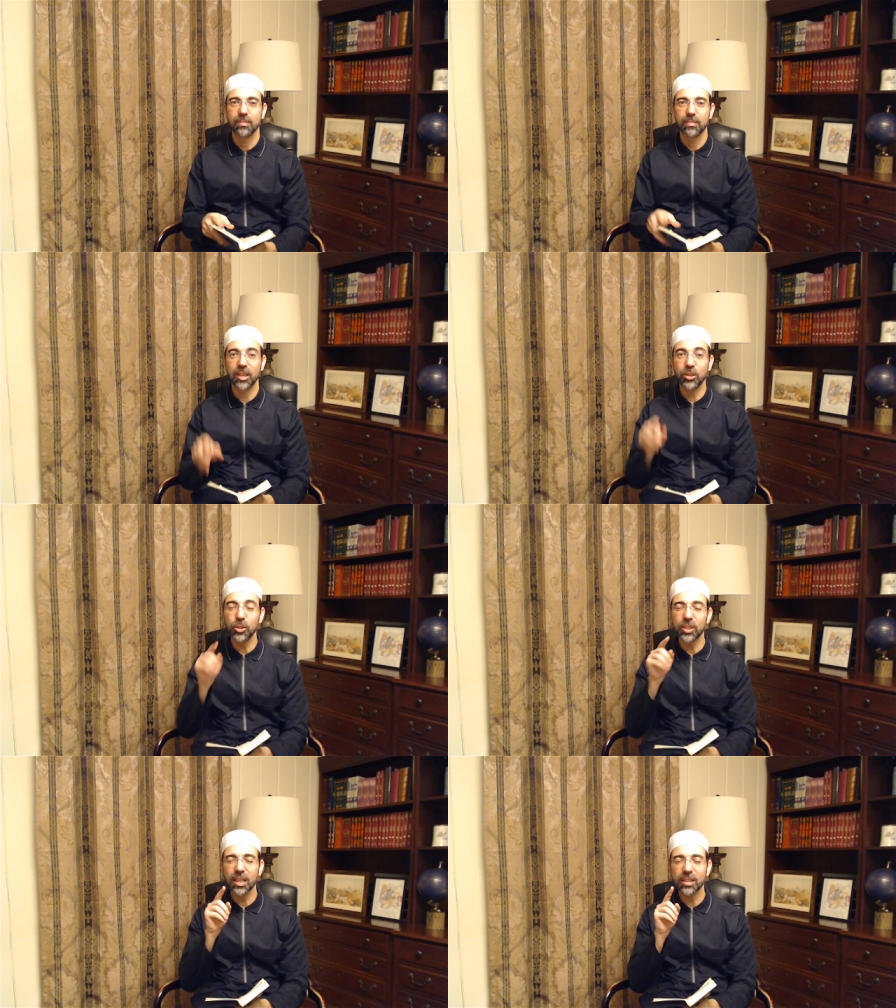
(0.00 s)
that you
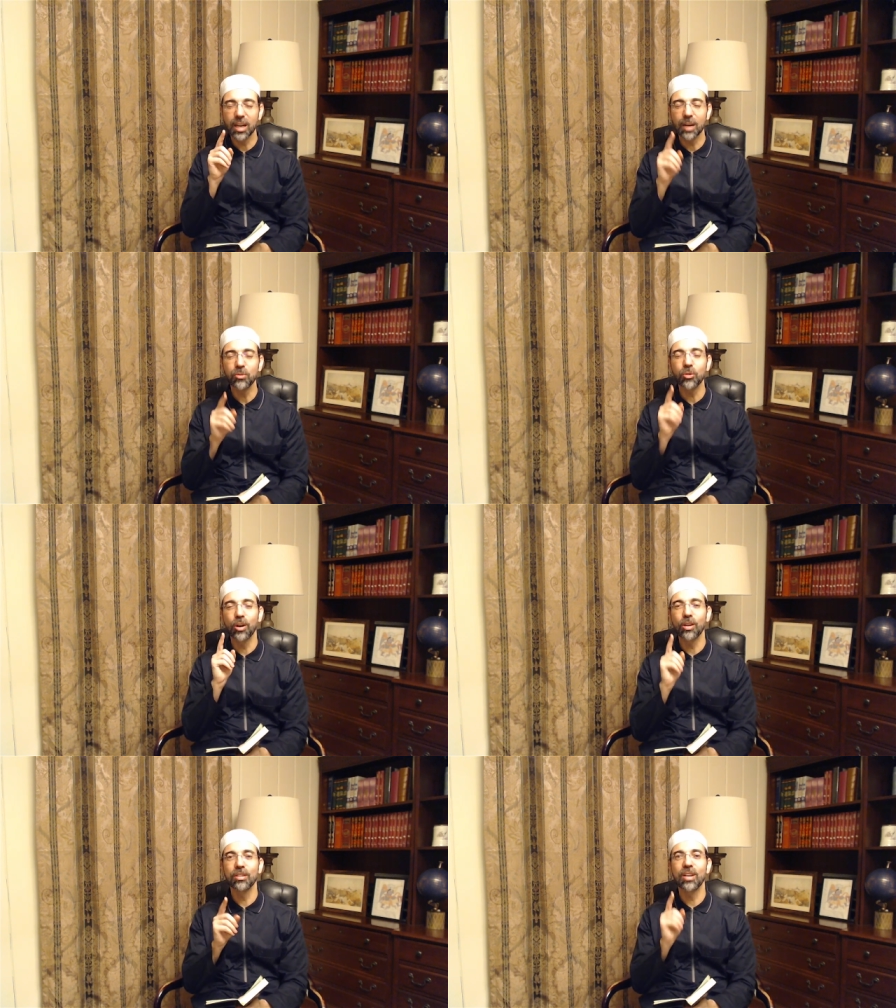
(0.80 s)
can come to
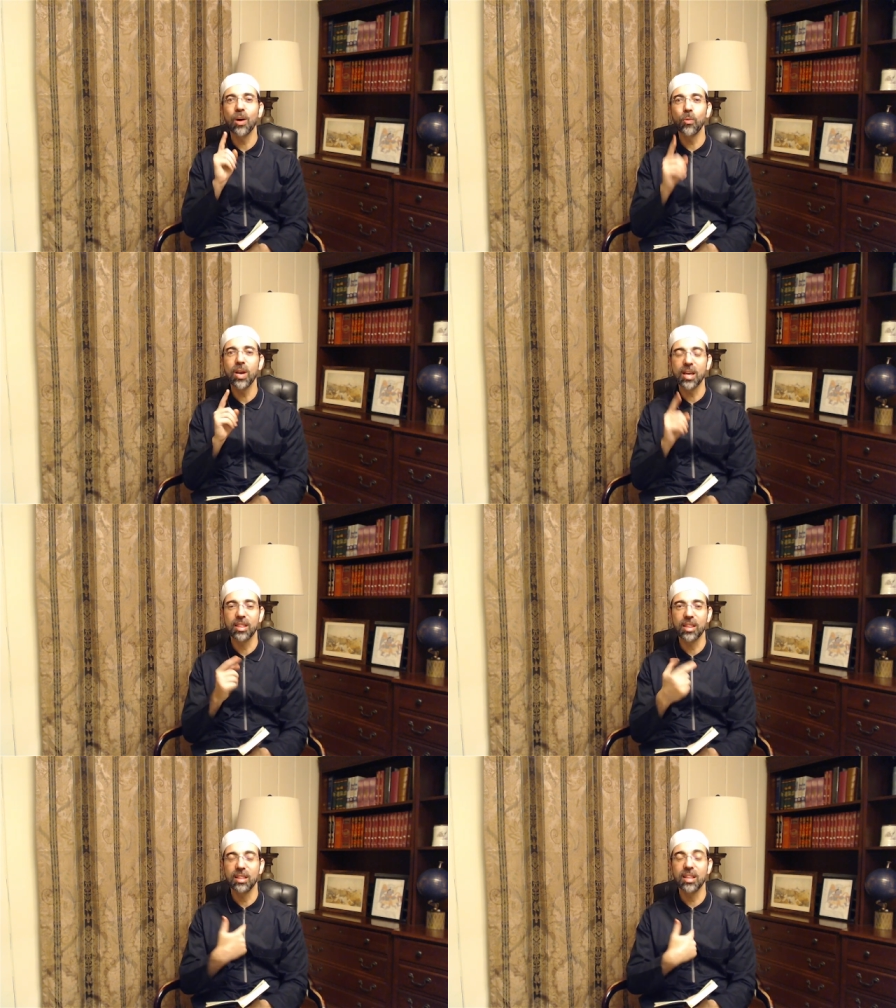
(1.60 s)
Allah
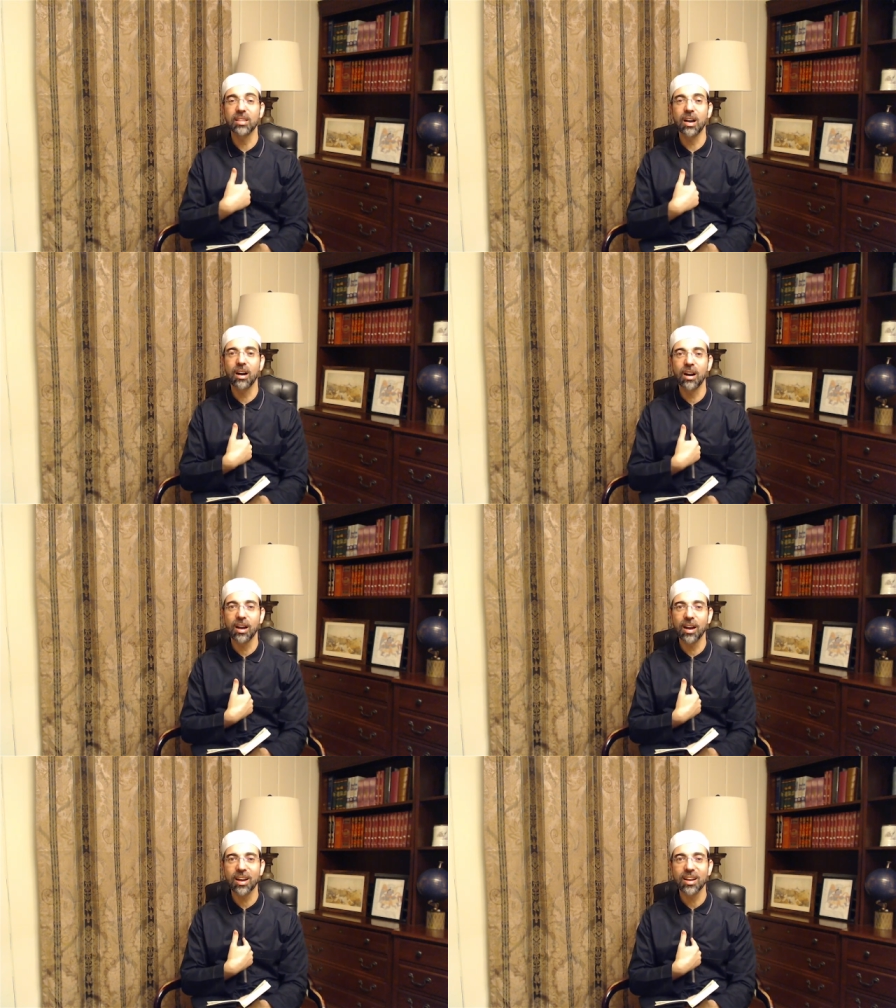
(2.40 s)
with than a
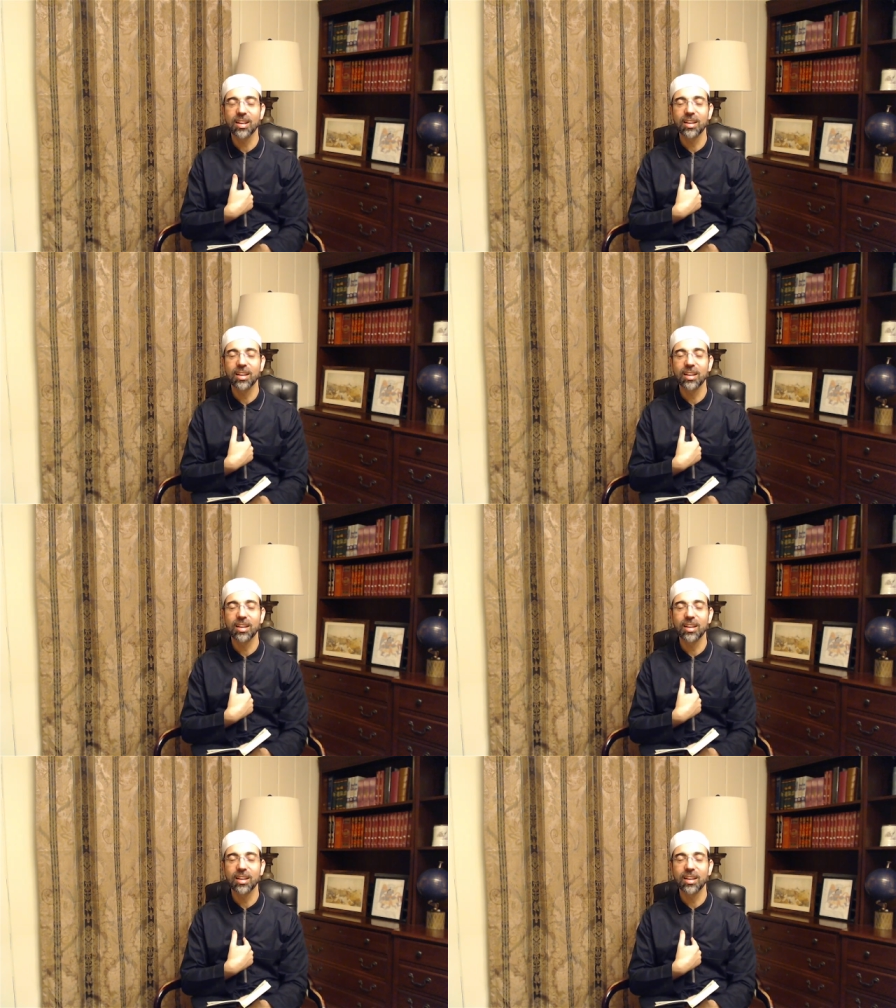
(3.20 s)
heart